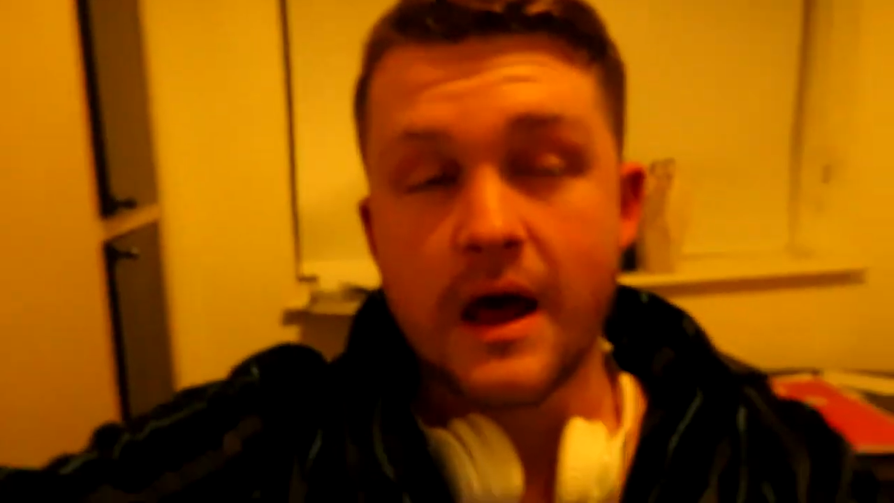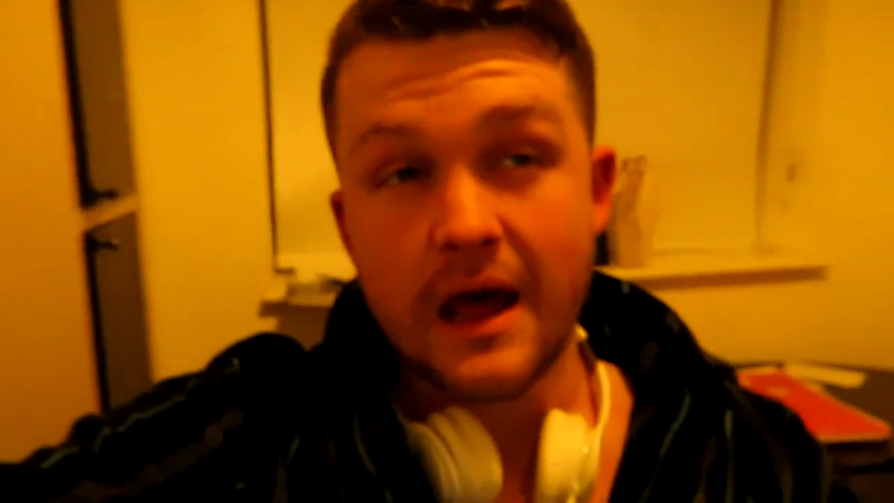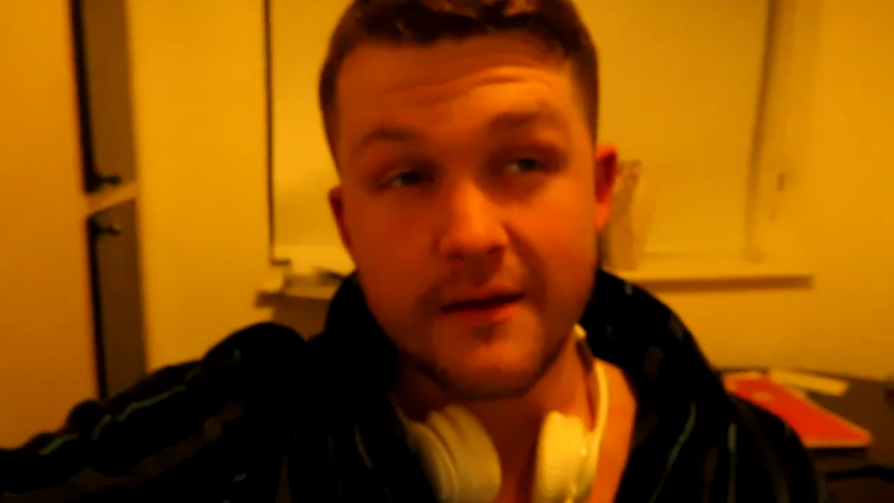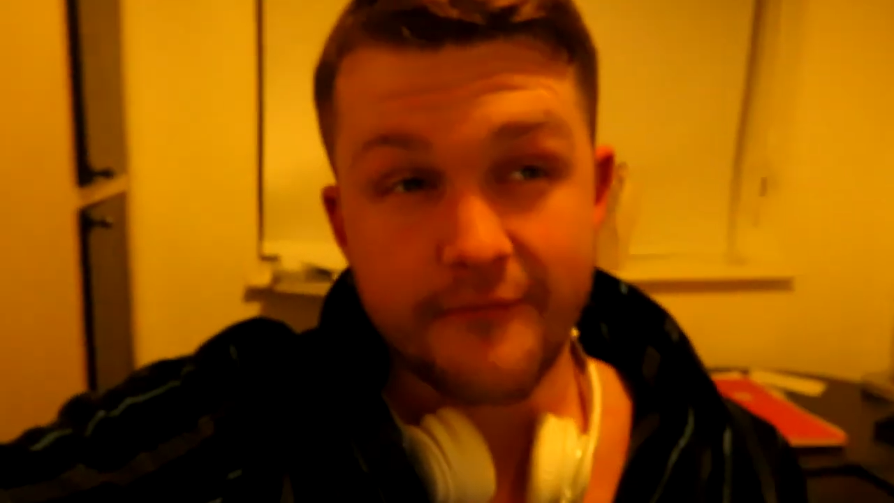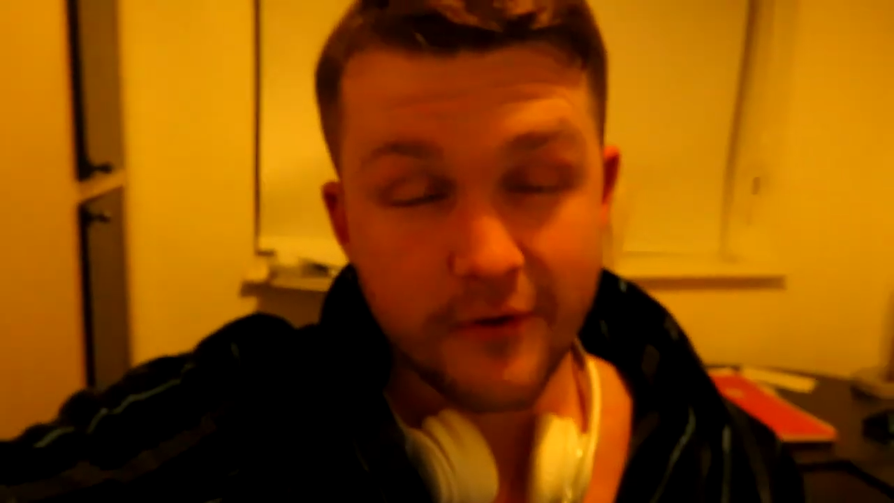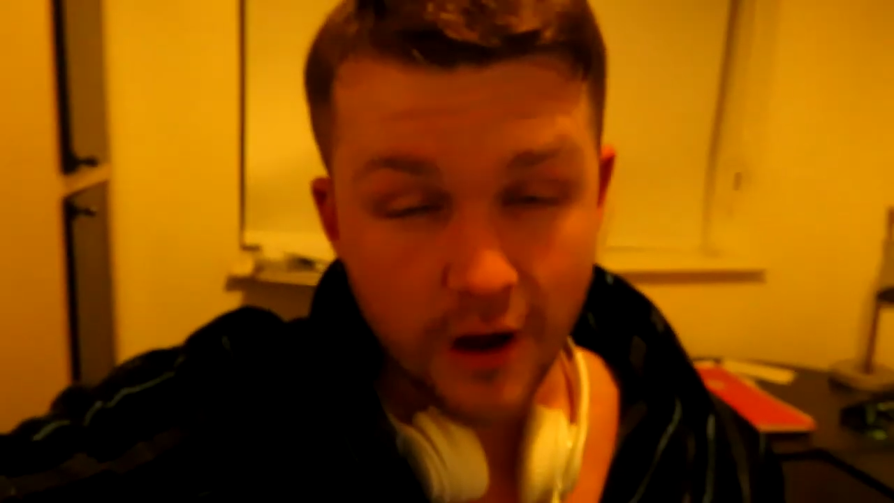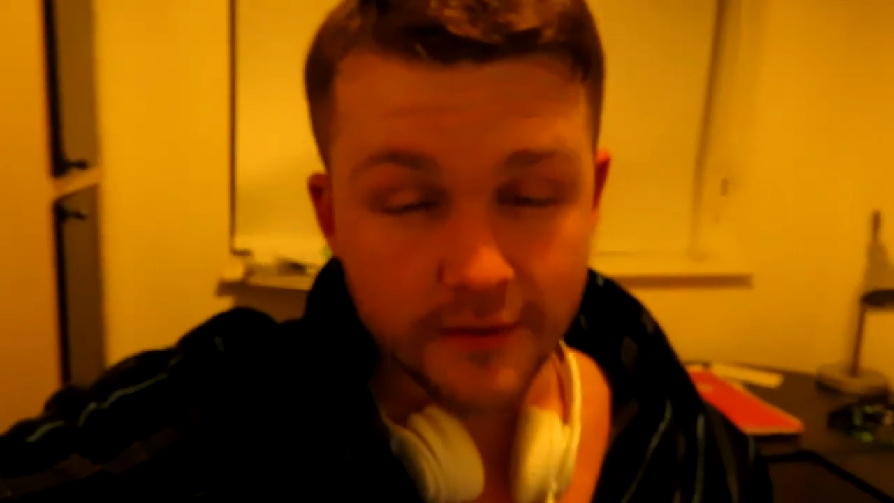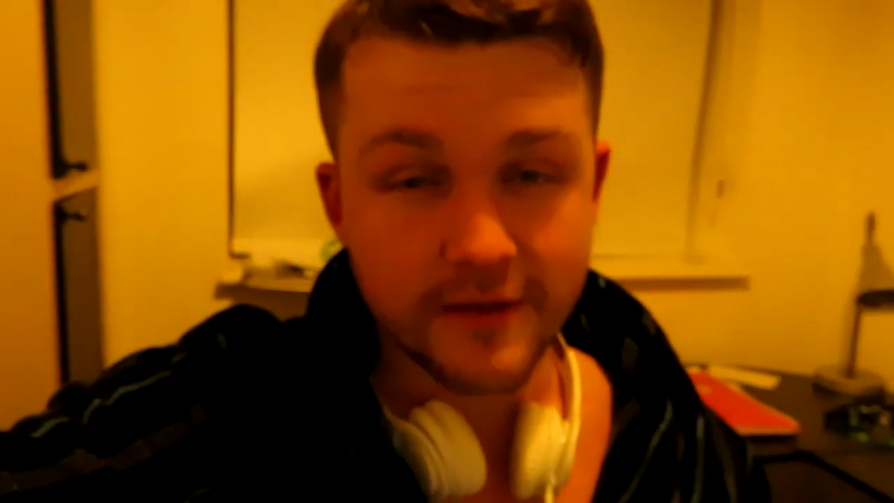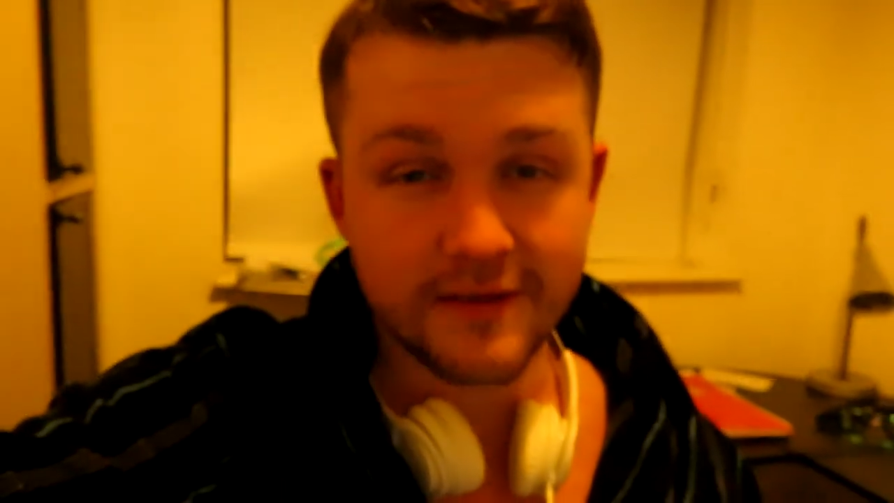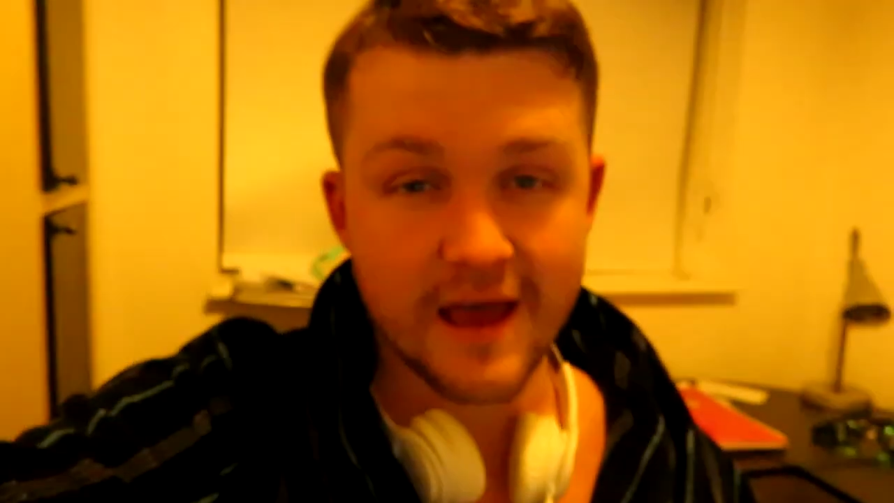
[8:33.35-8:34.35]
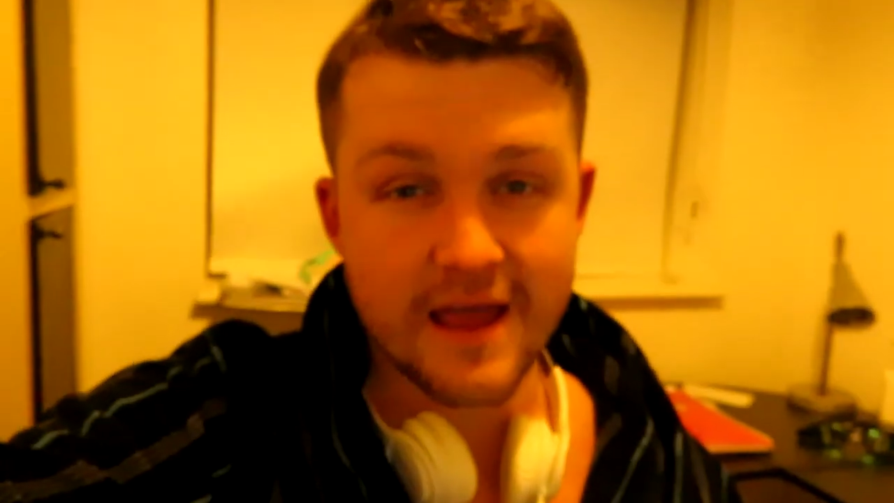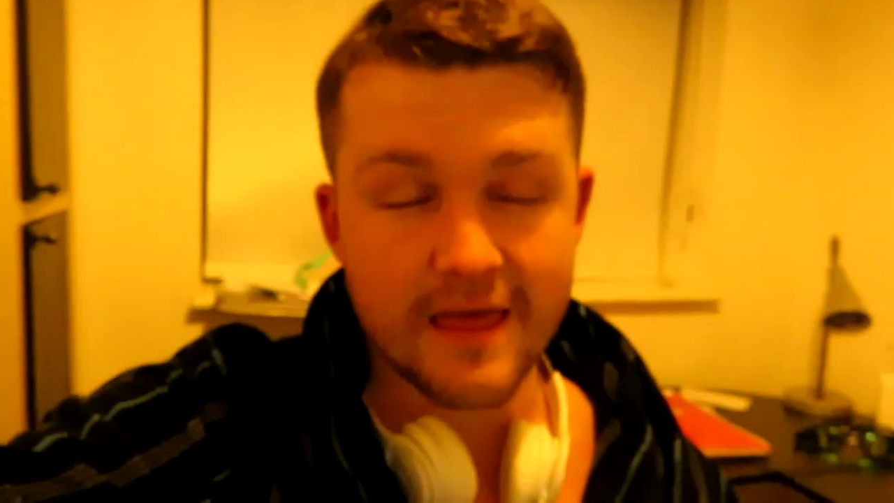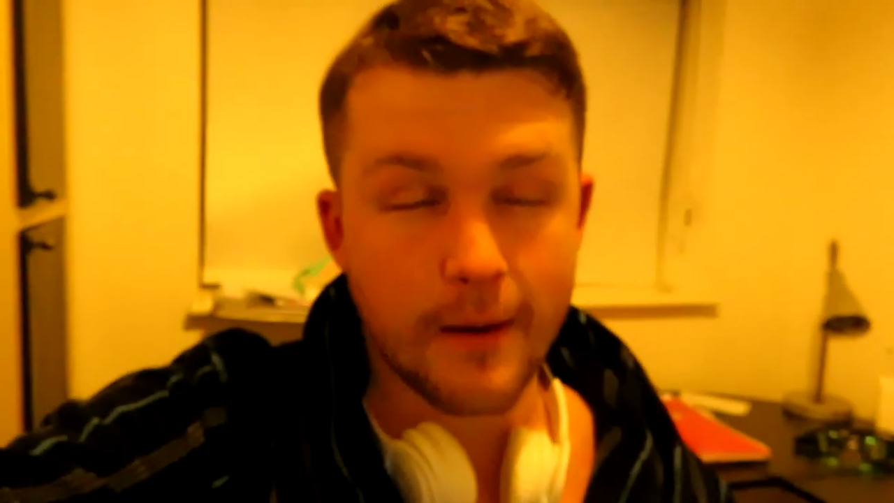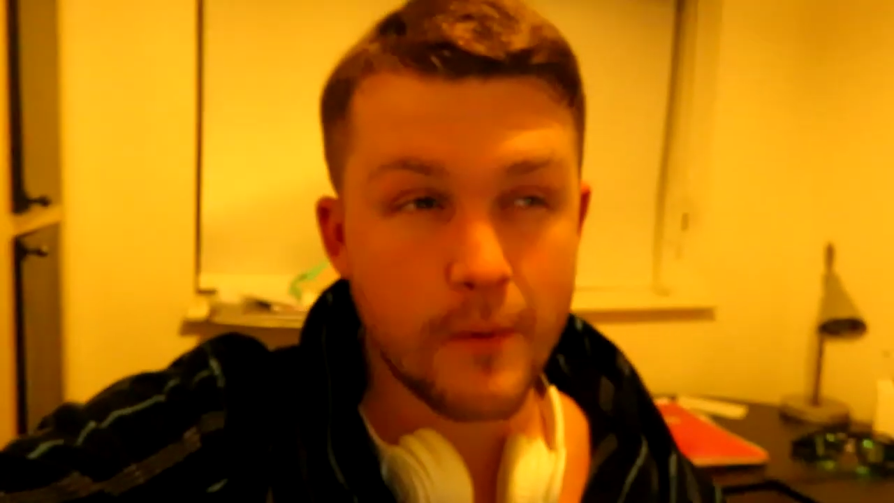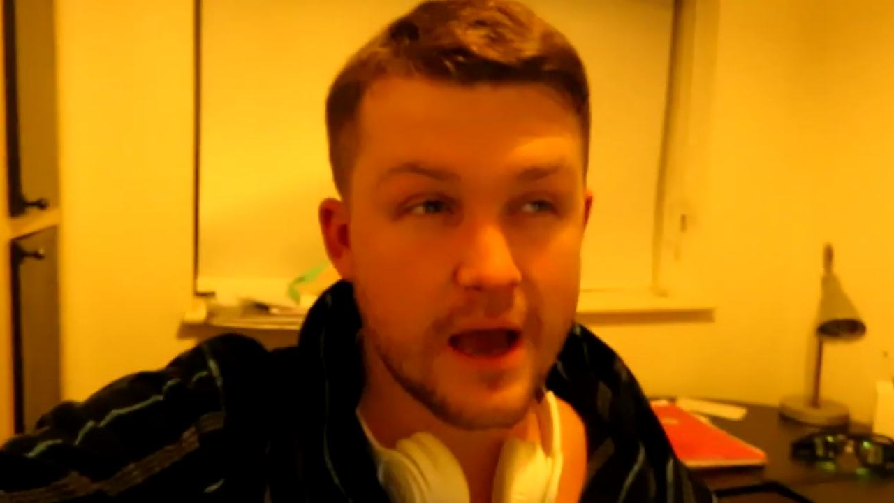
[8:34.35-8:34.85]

and I forgot to say that